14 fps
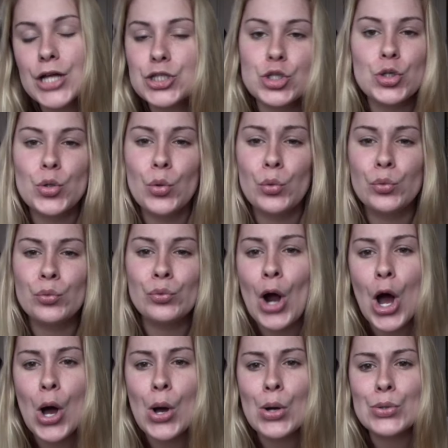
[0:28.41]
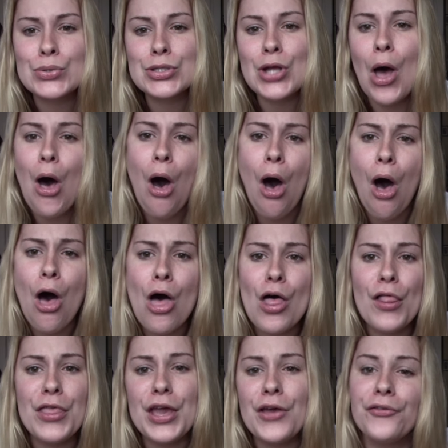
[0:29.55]
to roast
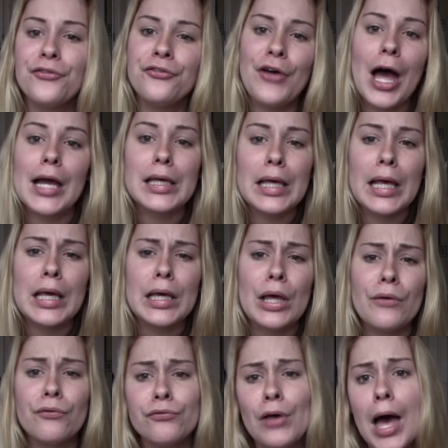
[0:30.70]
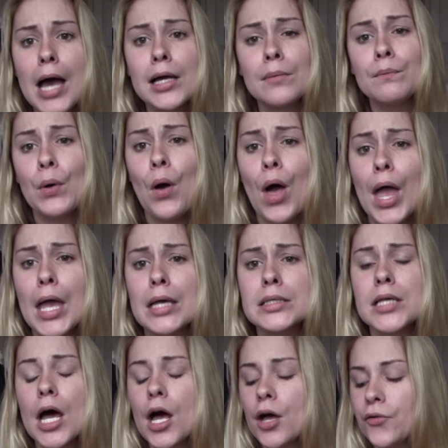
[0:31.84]
all the fucking fuckboys
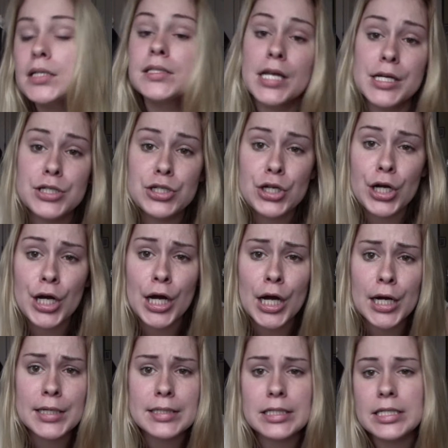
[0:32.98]
of Tinder,